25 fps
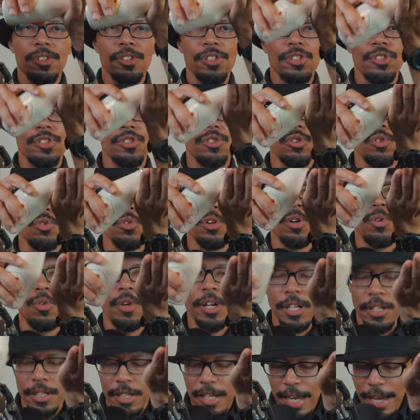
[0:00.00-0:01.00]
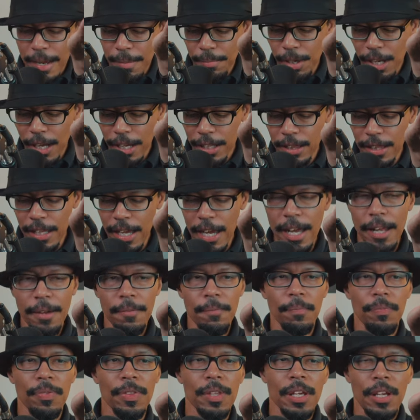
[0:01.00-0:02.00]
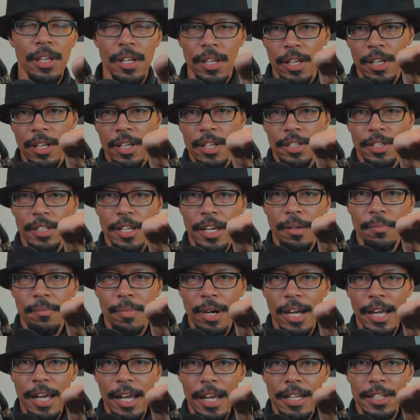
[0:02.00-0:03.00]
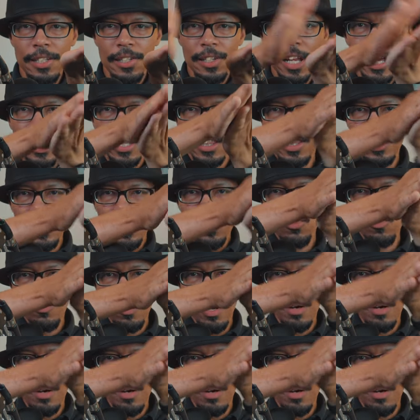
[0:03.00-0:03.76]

Just do a quick dab like that. Take my hands like this,